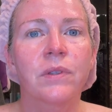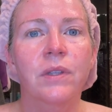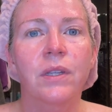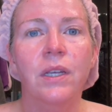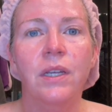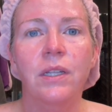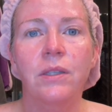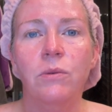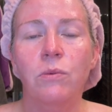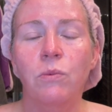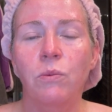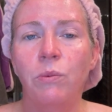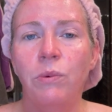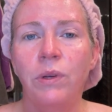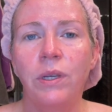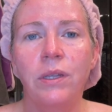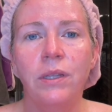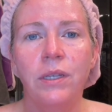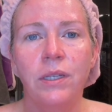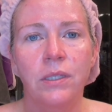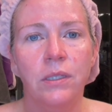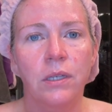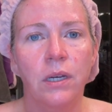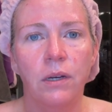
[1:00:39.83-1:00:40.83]
it's
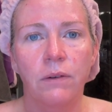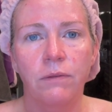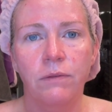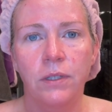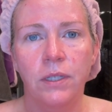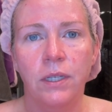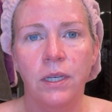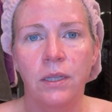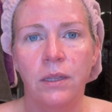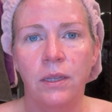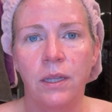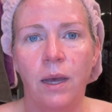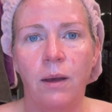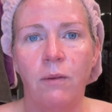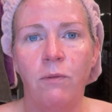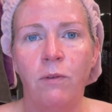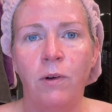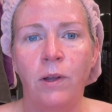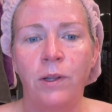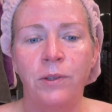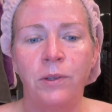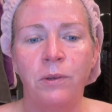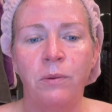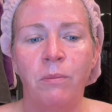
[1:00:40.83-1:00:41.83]
really tough to get that
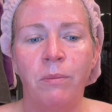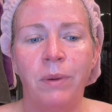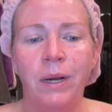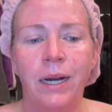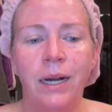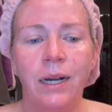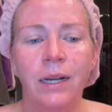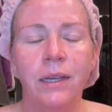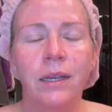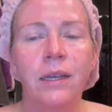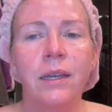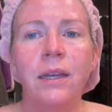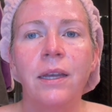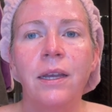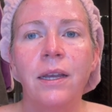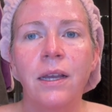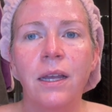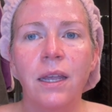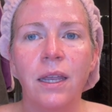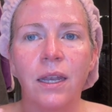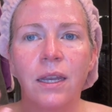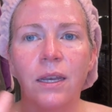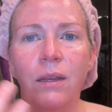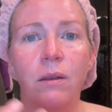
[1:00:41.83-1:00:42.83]
volume back
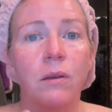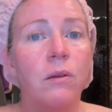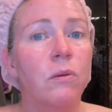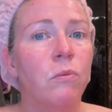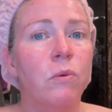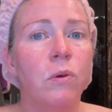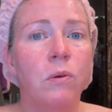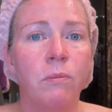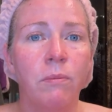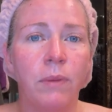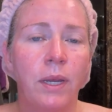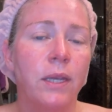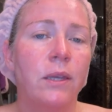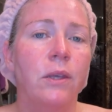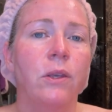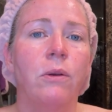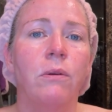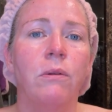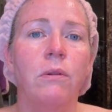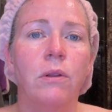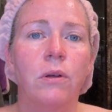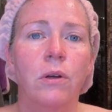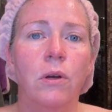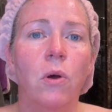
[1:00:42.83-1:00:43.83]
and it will make
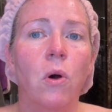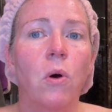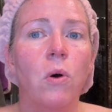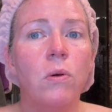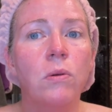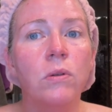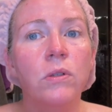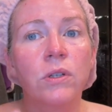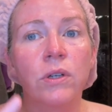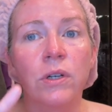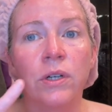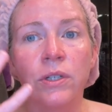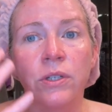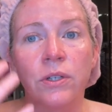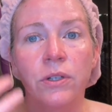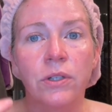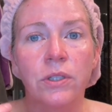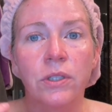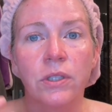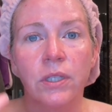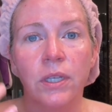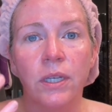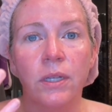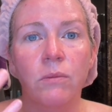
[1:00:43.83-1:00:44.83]
you look older and your
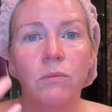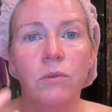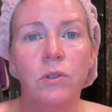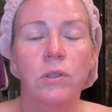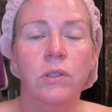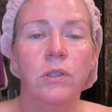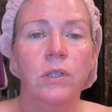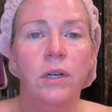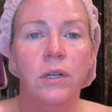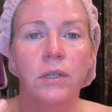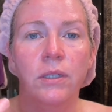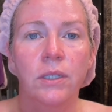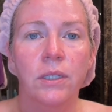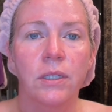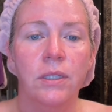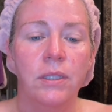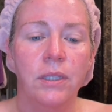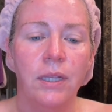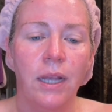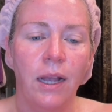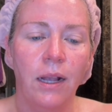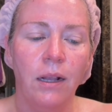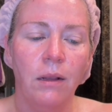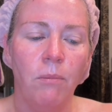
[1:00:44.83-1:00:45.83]
skin will start to
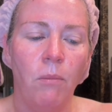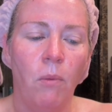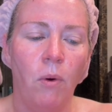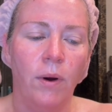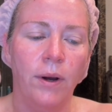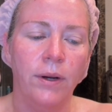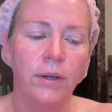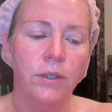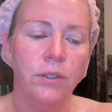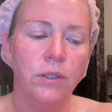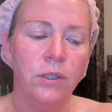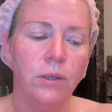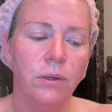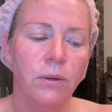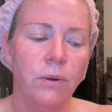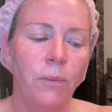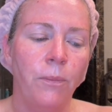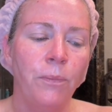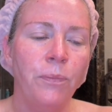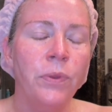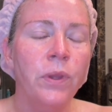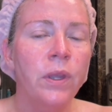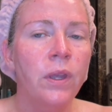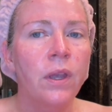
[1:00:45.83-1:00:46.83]
sag more. So
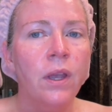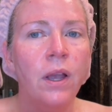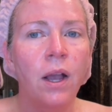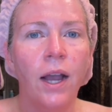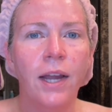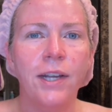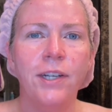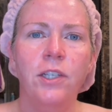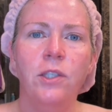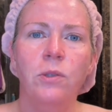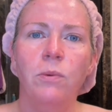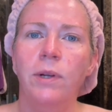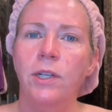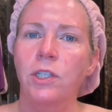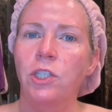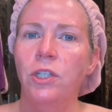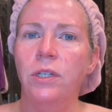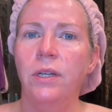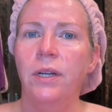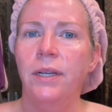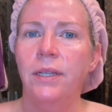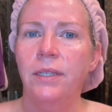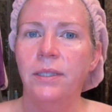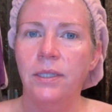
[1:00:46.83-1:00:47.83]
I just want you
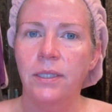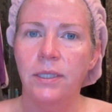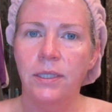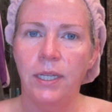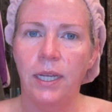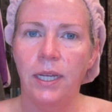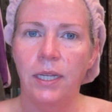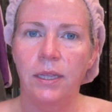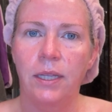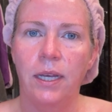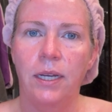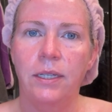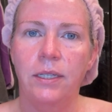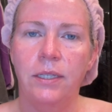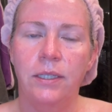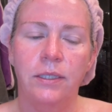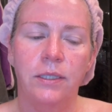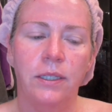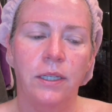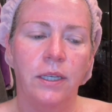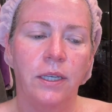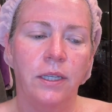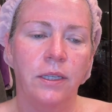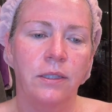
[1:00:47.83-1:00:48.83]
guys to take that
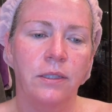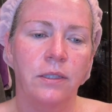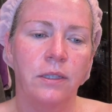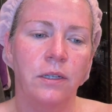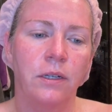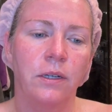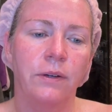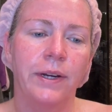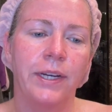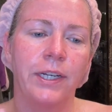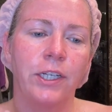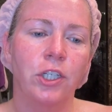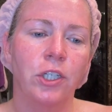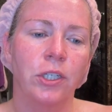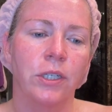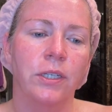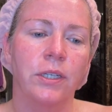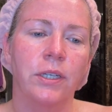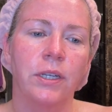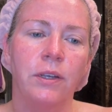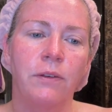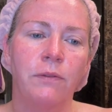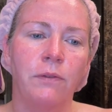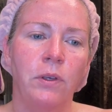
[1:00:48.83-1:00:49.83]
into
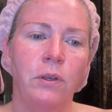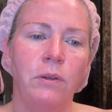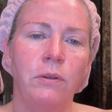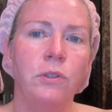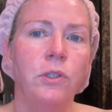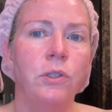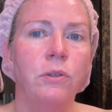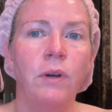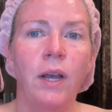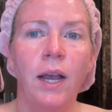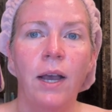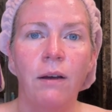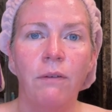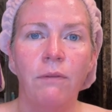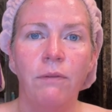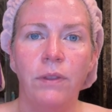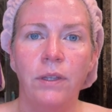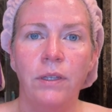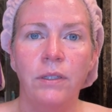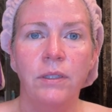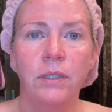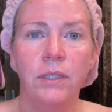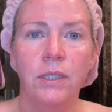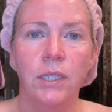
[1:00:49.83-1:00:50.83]
consideration. If you do have
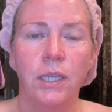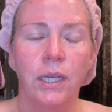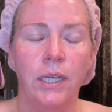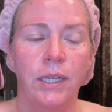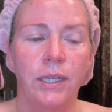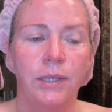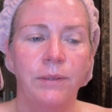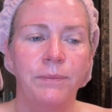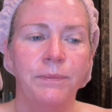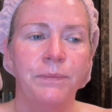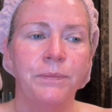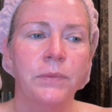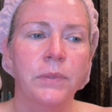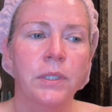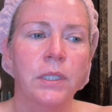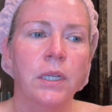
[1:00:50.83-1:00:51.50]
thin skin